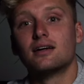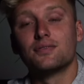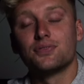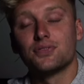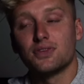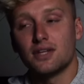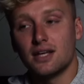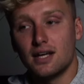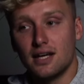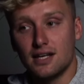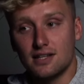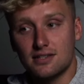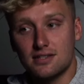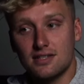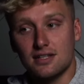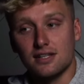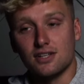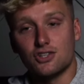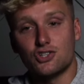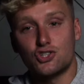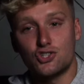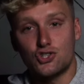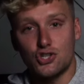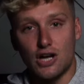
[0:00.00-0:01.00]
It's an
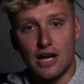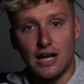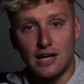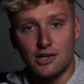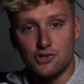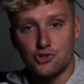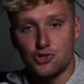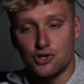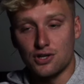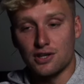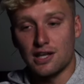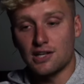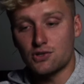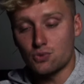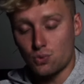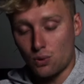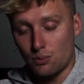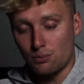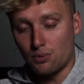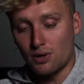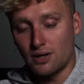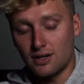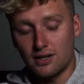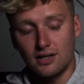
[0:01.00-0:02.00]
exchange. And that's what
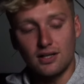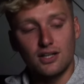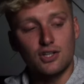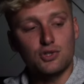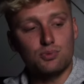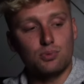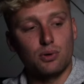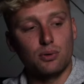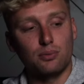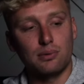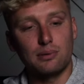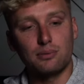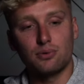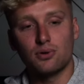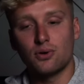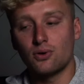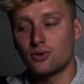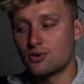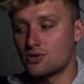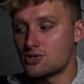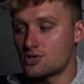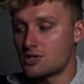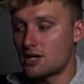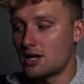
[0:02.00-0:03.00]
money is, bro. People don't
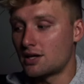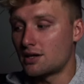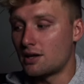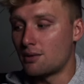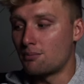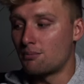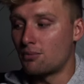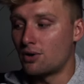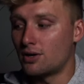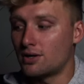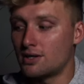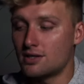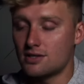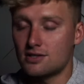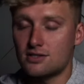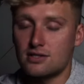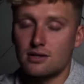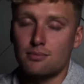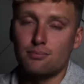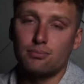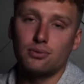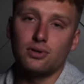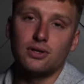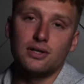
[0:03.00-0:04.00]
understand that money is
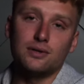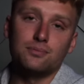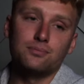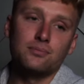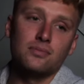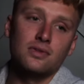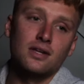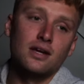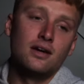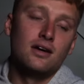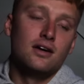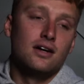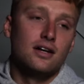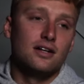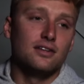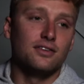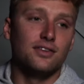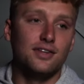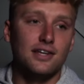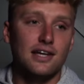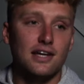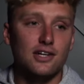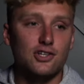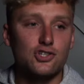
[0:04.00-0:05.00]
simply
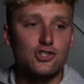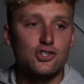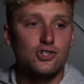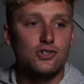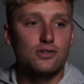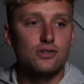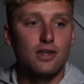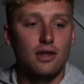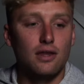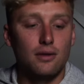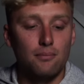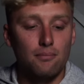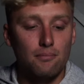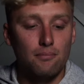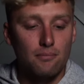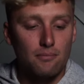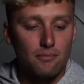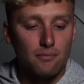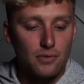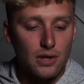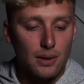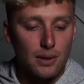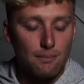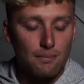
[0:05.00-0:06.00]
the
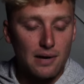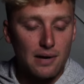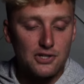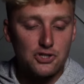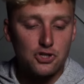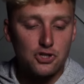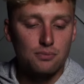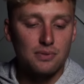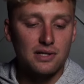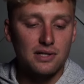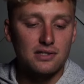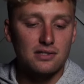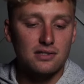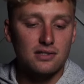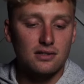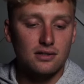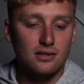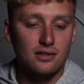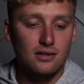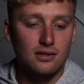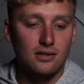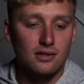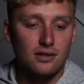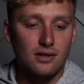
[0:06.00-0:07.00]
measurement
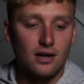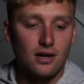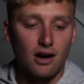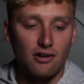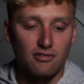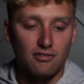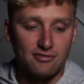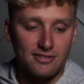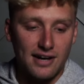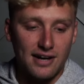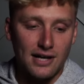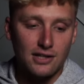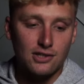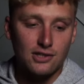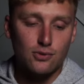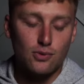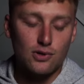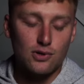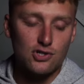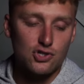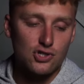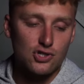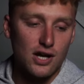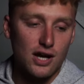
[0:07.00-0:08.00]
of value
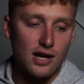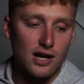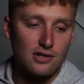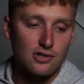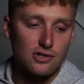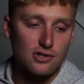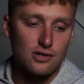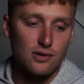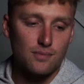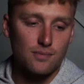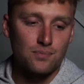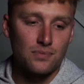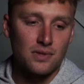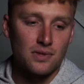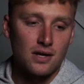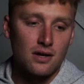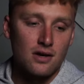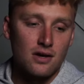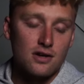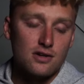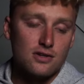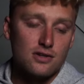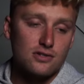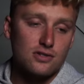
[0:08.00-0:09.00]
exchanged.
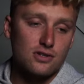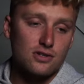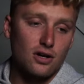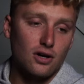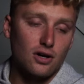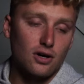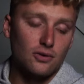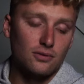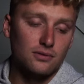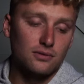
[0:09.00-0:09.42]
So